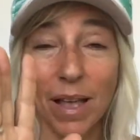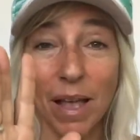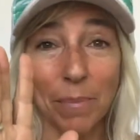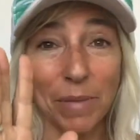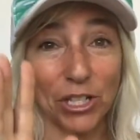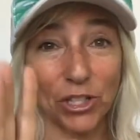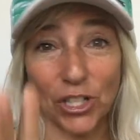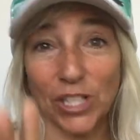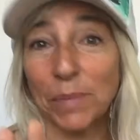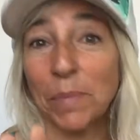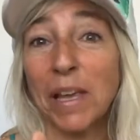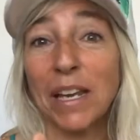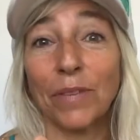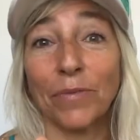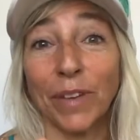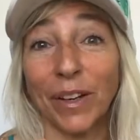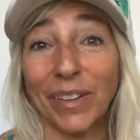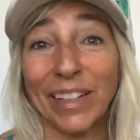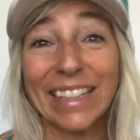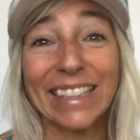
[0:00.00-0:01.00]
she's made it
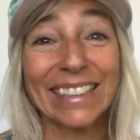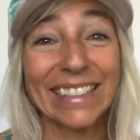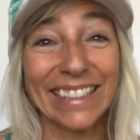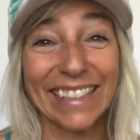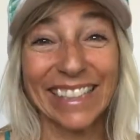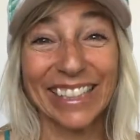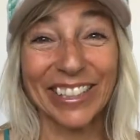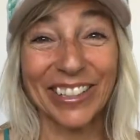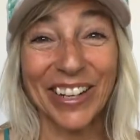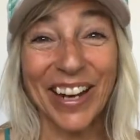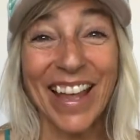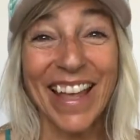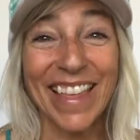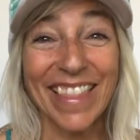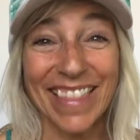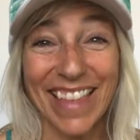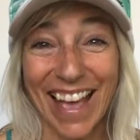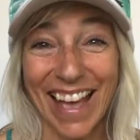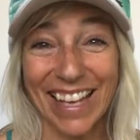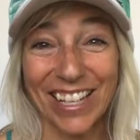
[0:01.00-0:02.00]
very clear
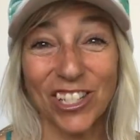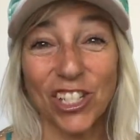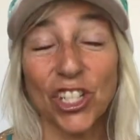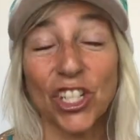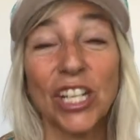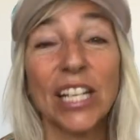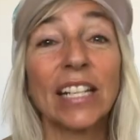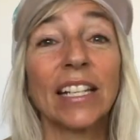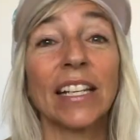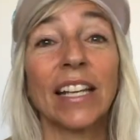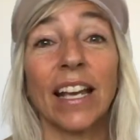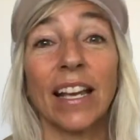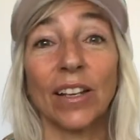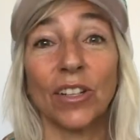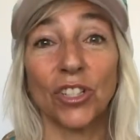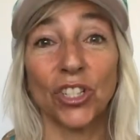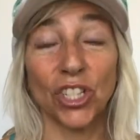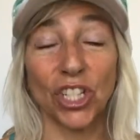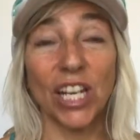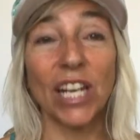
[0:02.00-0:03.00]
that
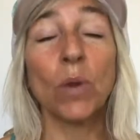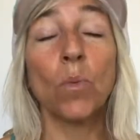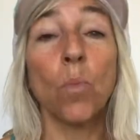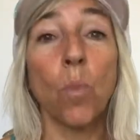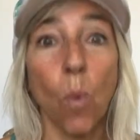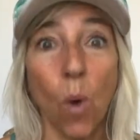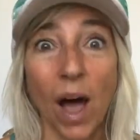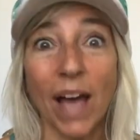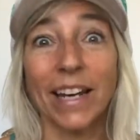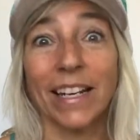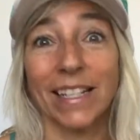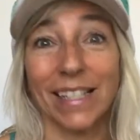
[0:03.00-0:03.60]
she wanted